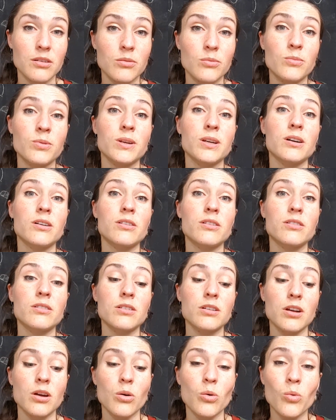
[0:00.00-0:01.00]
we are
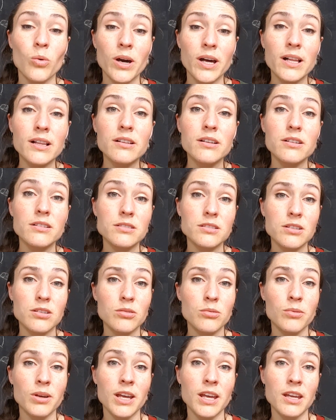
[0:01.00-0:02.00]
well on our
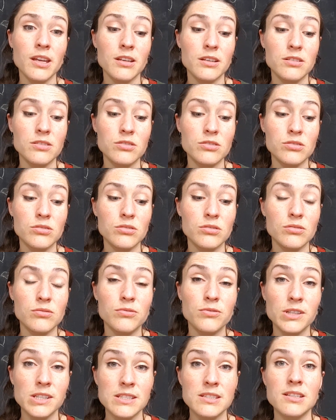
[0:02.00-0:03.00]
way to
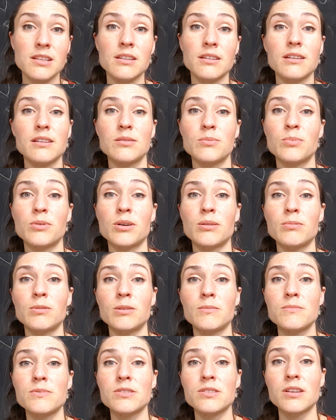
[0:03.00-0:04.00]
fixing these
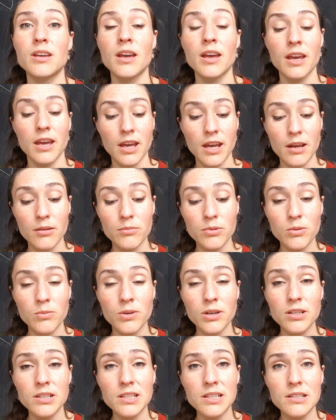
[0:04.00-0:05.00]
problems, and we
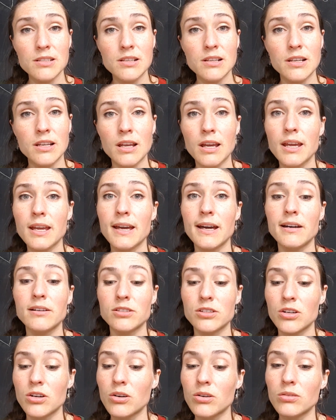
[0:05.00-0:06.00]
won't need to lay
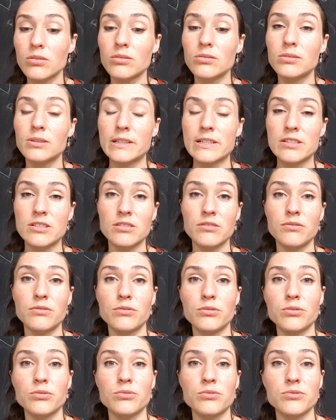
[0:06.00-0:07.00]
out a whole list of
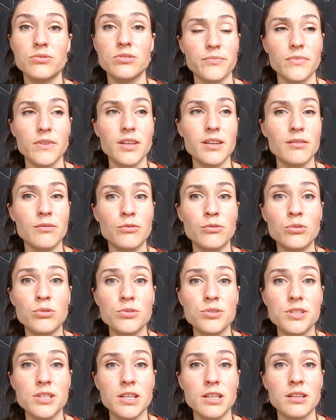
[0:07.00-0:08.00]
rules
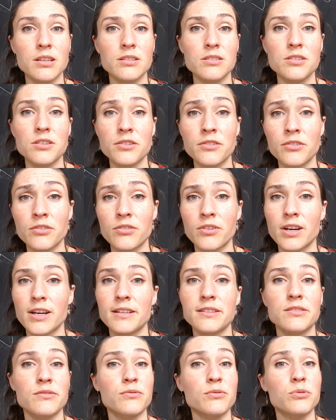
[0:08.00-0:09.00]
enforcing certain
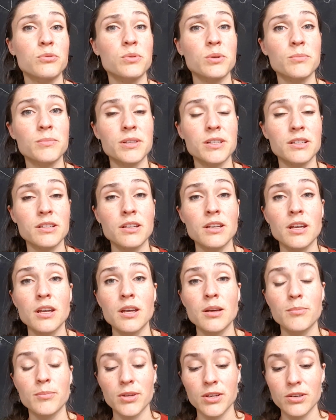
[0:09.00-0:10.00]
rights for
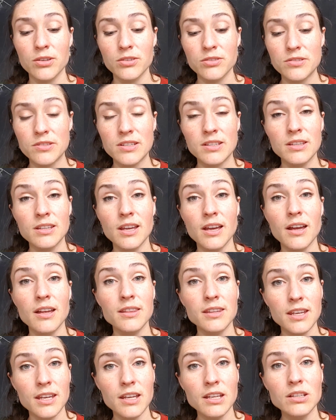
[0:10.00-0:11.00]
women, because at
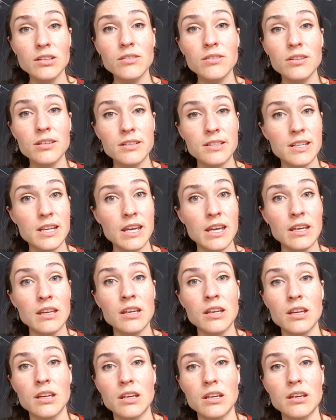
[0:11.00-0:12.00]
the end of the day,
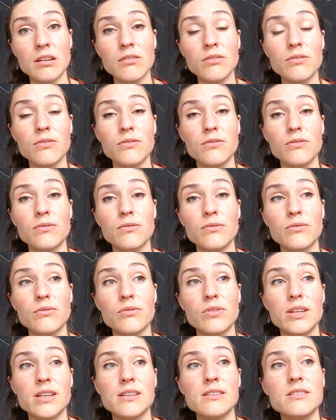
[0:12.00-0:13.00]
if
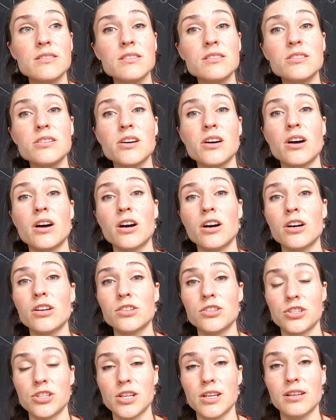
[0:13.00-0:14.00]
there isn't a heart
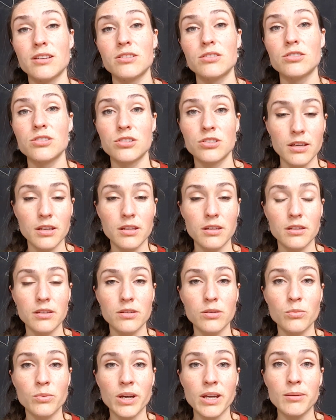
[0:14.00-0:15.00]
change in
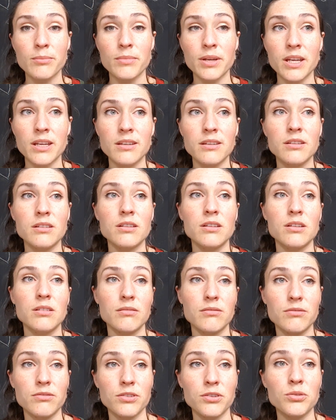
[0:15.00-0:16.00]
the way men
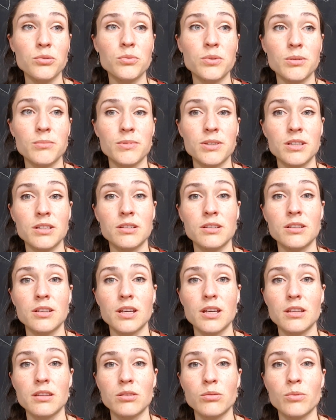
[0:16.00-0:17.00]
view women
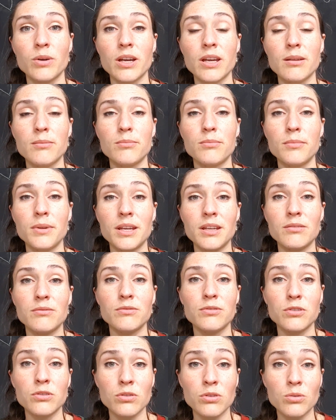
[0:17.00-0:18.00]
and the way men
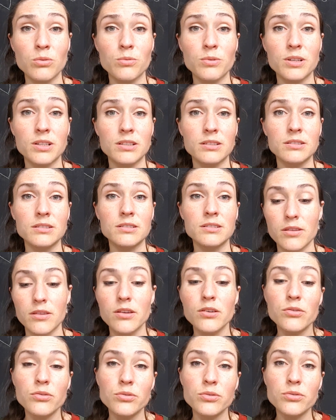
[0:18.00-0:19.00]
view the world,
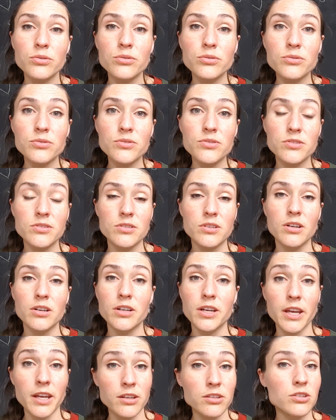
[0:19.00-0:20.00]
the rules are
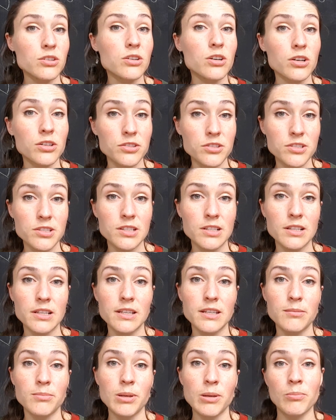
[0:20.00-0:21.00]
going to
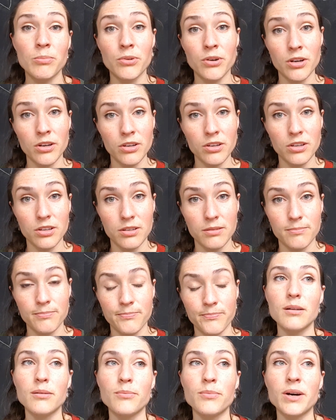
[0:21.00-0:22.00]
constantly be broken.
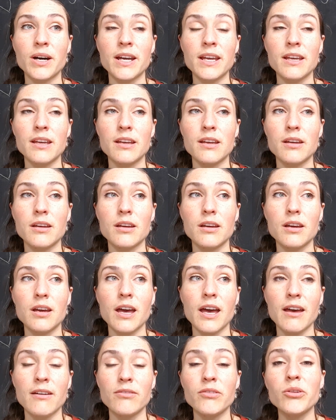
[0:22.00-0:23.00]
By
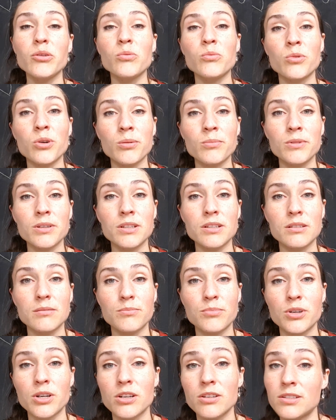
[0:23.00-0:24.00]
having women
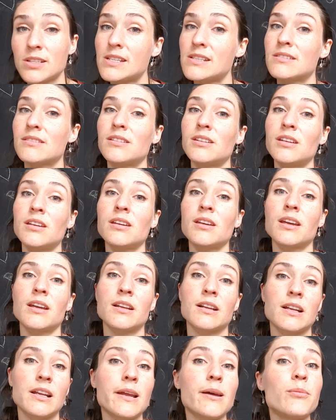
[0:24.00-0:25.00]
protesting
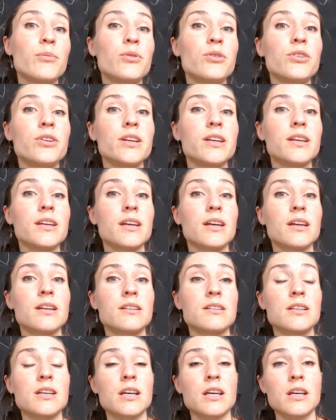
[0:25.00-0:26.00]
and clamoring
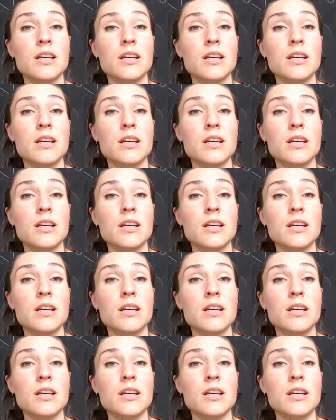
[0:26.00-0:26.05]
and